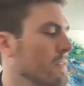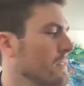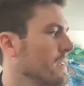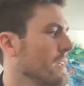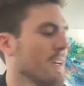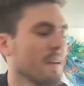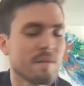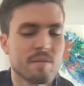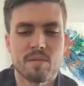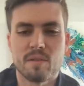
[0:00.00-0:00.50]

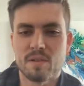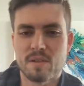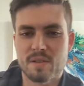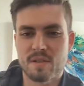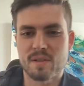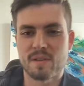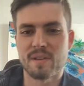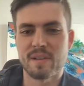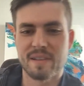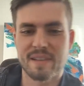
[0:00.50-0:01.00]
Yeah, for
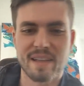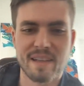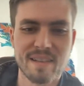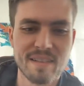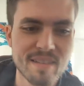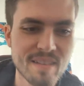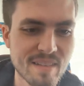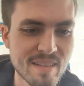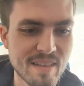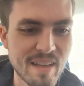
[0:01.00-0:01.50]
sure.
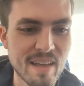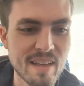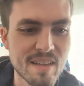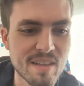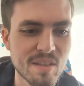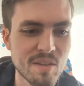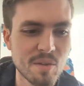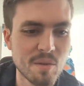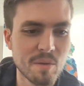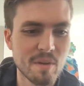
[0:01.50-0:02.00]
Then thank
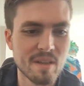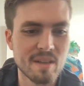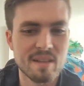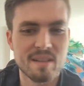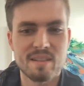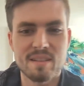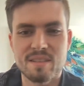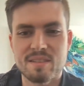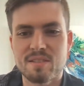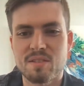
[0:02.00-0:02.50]
you
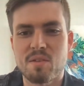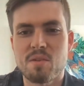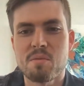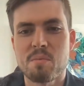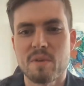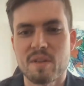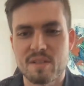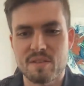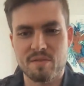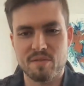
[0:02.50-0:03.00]
so
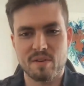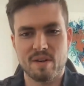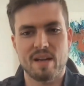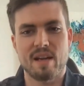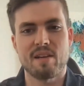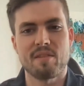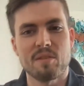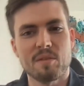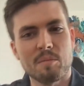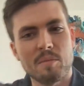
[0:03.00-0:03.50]
much for
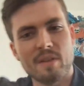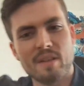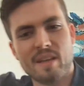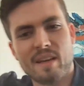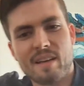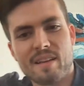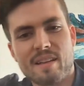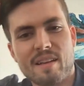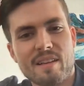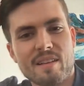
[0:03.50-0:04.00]
having me.
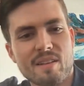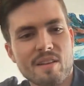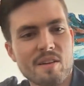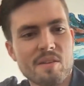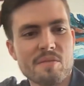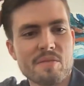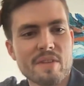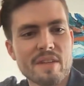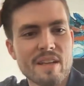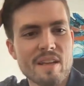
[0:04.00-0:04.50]
I
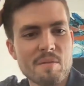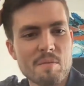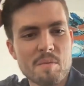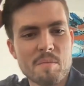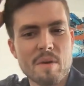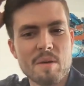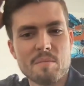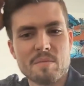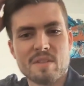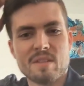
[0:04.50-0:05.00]
love that
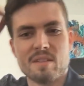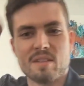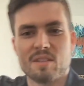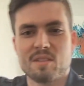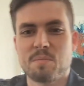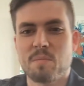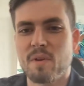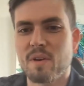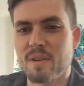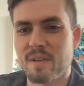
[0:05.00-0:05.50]
MMM's in the
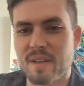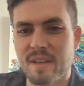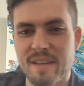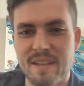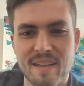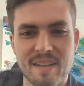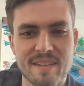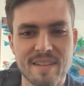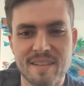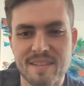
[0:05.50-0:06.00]
spotlight.
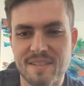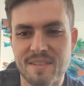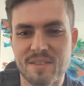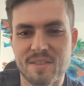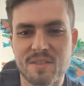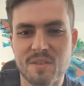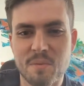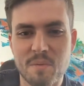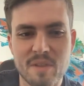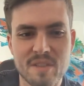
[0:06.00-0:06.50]
I think there's
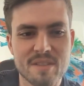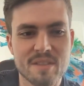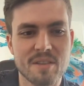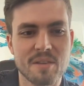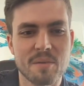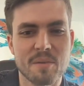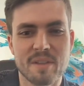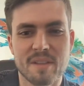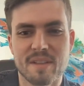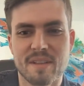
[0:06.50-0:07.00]
so much
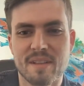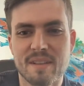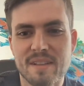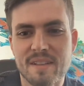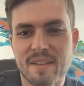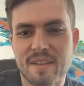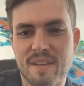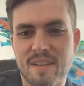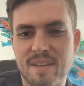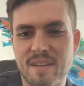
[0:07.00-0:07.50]
going on
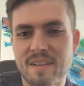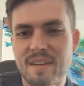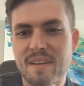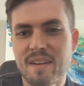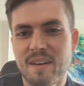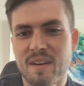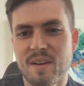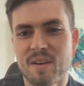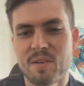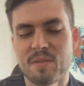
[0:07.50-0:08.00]
in
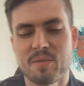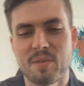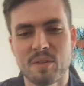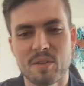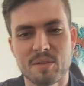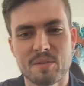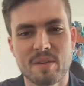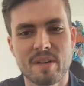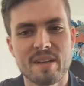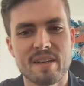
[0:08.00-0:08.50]
our
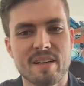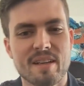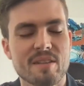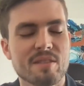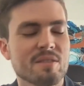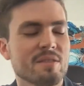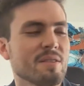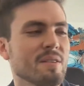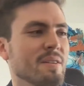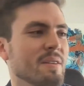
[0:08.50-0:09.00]
field right now.
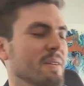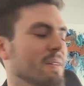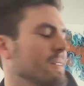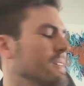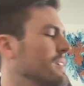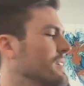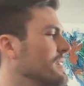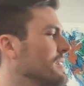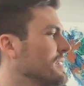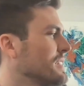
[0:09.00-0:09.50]
So
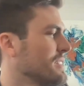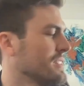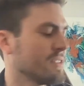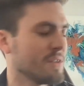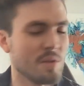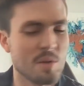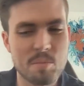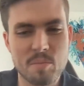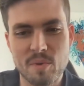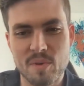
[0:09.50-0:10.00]

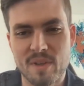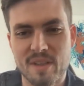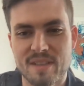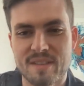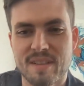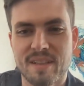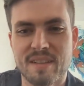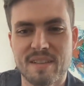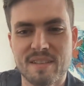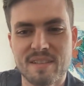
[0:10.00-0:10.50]
super
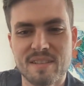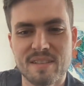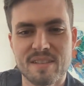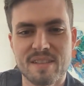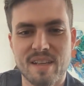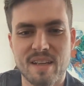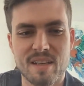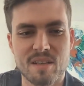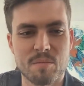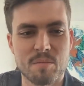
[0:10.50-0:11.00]
excited to
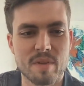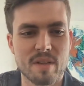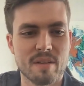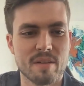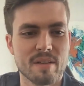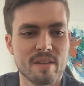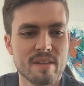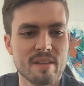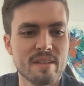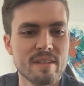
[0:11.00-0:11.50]
chat
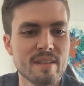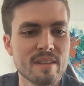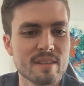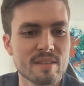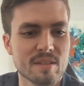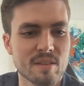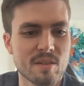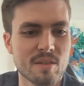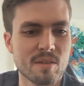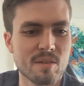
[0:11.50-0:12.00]
about it.
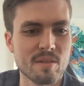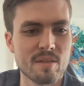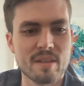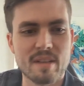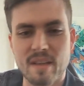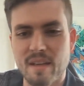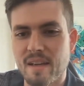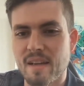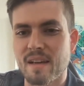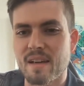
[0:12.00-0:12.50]
So
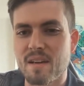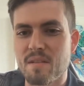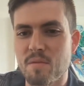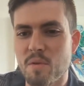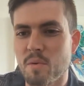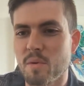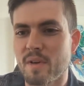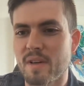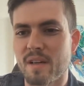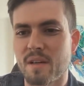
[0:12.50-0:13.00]
yeah, hi
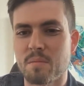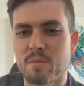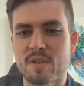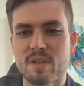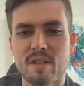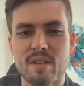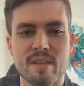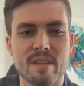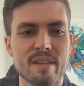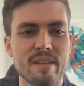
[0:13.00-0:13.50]
everyone, I'm
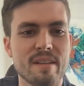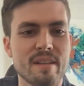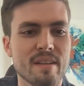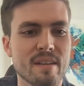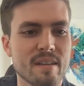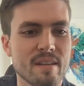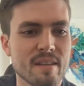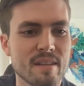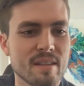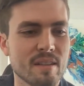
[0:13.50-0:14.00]
Sean.
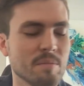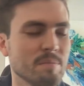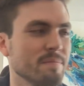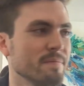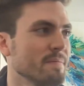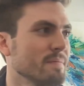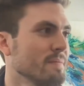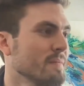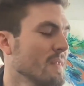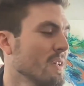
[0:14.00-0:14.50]

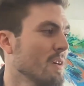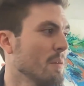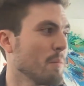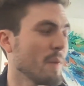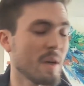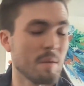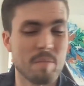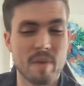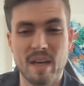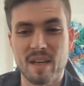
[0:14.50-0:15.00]

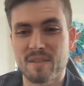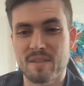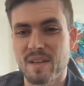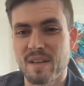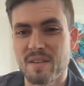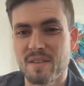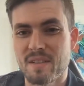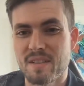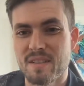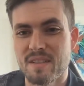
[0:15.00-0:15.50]
My
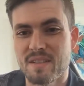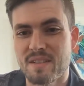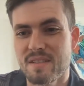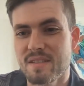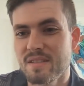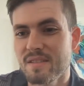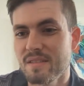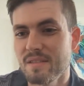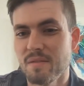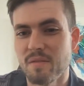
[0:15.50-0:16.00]
background
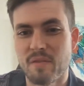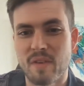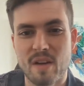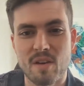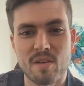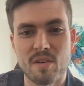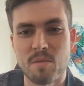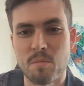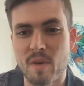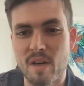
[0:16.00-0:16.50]
is
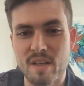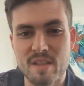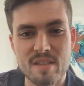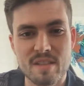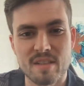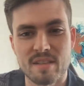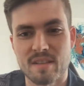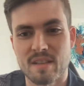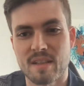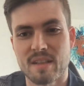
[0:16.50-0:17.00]
very much
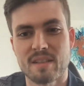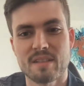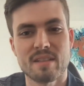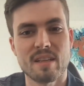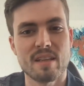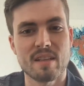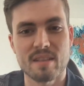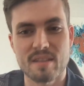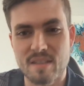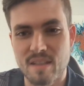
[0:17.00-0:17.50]
in like
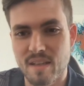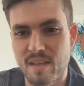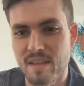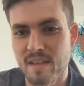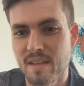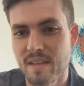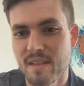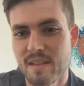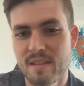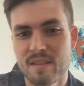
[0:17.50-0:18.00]
data
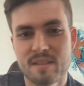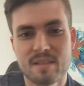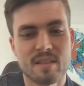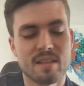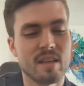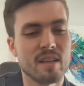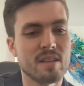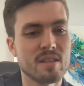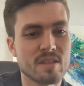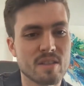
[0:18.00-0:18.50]
science and
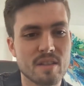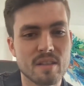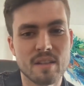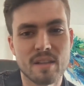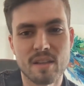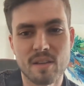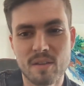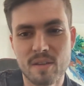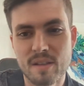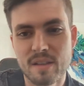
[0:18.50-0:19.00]

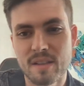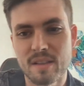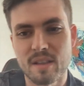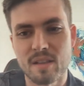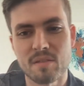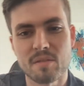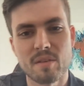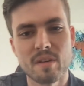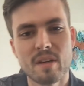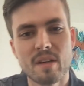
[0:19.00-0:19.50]
engineering.
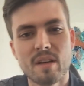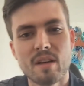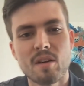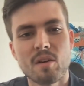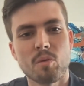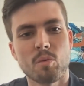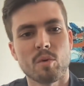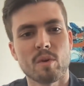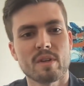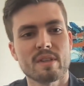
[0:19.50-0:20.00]
I've
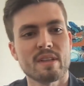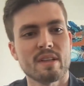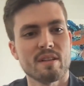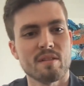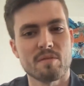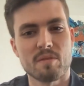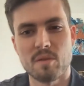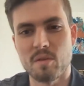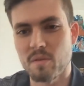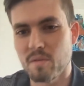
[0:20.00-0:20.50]
worked at a
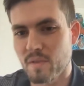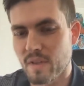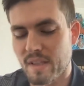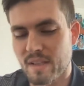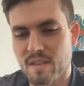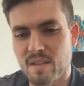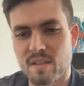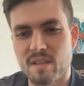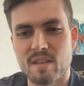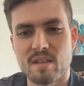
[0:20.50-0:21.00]
few of
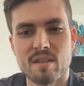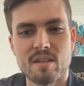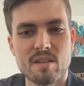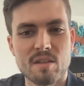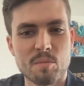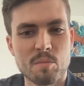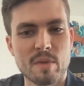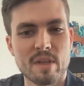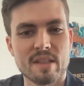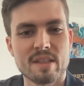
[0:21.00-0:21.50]
like
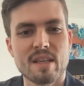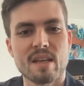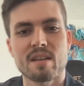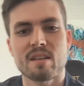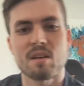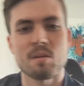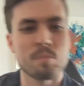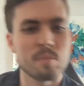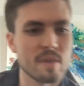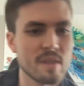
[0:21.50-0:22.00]
the big tech
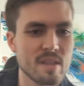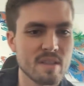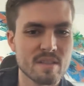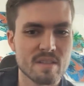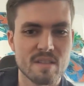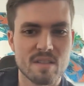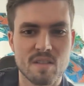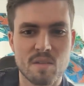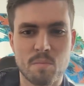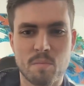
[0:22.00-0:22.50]
companies
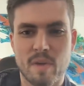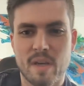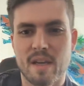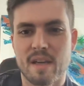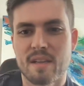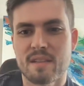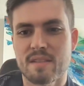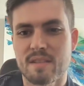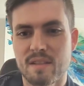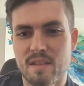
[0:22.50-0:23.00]
in the
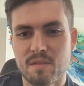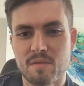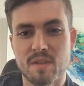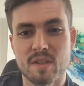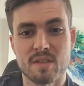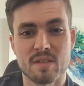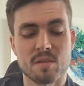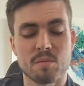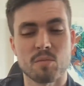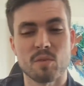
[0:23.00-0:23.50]
past, and I've
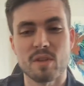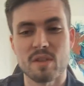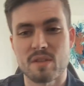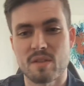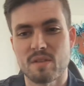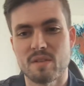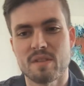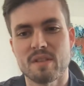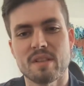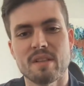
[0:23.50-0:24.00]
done some
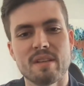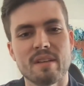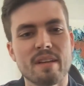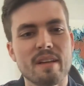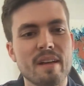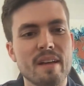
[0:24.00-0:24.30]
research in